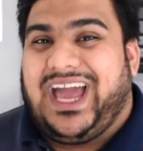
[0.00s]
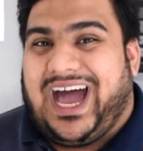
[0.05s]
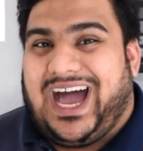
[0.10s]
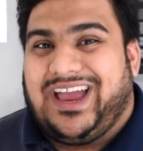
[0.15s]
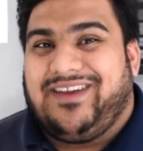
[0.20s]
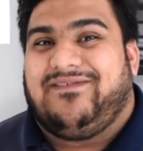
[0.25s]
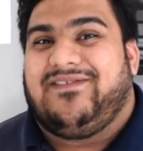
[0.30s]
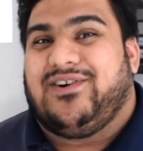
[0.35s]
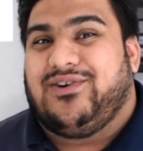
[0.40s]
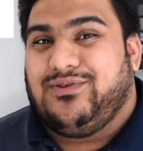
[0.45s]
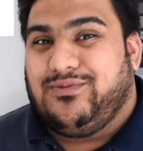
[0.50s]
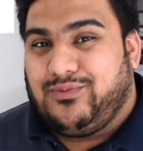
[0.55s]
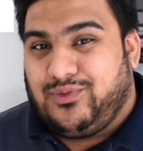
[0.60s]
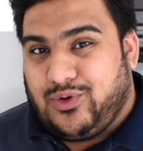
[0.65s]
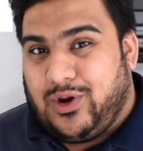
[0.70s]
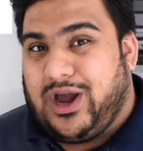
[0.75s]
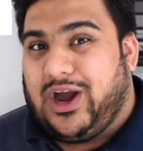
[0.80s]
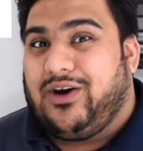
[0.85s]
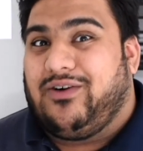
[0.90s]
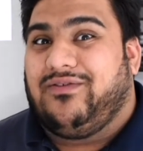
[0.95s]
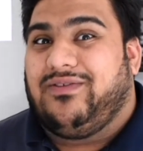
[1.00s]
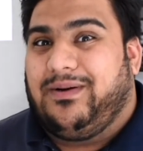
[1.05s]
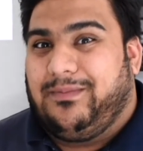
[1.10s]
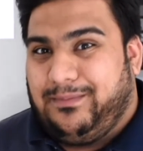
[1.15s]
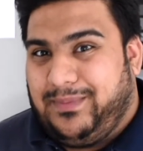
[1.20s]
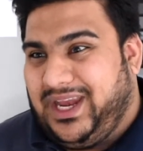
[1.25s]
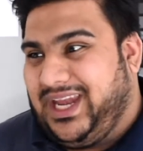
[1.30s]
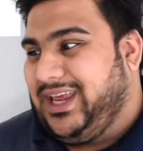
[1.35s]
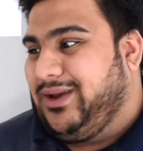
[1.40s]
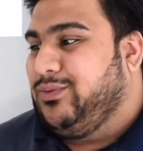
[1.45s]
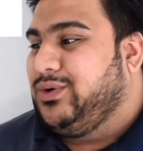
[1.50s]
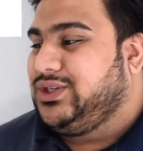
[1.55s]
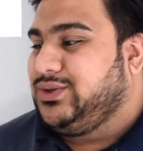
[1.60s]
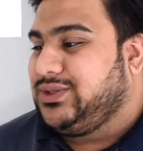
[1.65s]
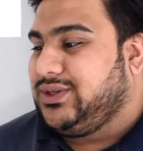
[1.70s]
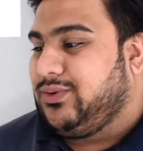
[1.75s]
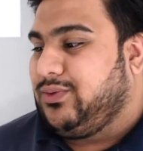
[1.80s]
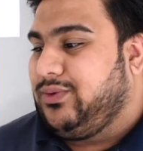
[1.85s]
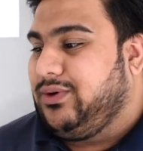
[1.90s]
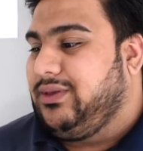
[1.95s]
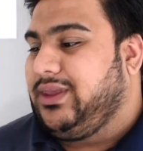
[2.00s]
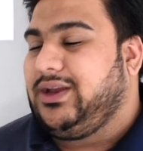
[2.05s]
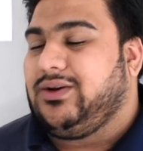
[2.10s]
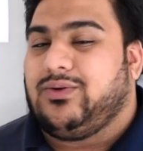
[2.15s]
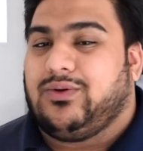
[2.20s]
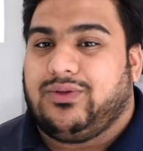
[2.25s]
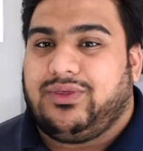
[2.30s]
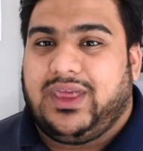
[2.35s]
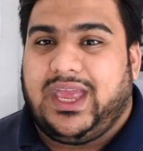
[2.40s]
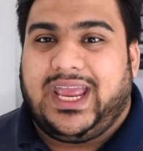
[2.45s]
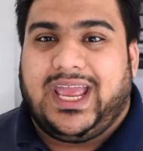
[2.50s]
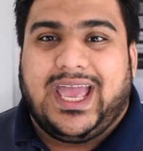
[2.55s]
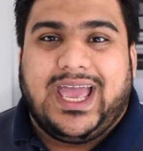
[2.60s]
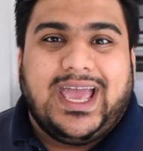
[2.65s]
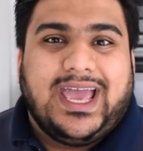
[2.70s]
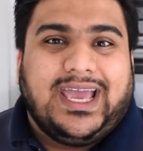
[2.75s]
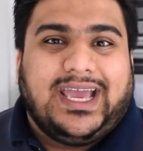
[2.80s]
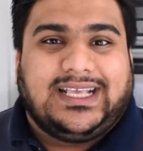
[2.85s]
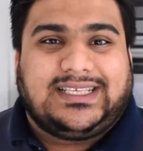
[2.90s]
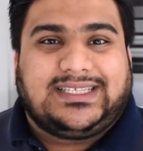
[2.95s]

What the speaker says: iPhone 12 mini, which was a really cool thing. It's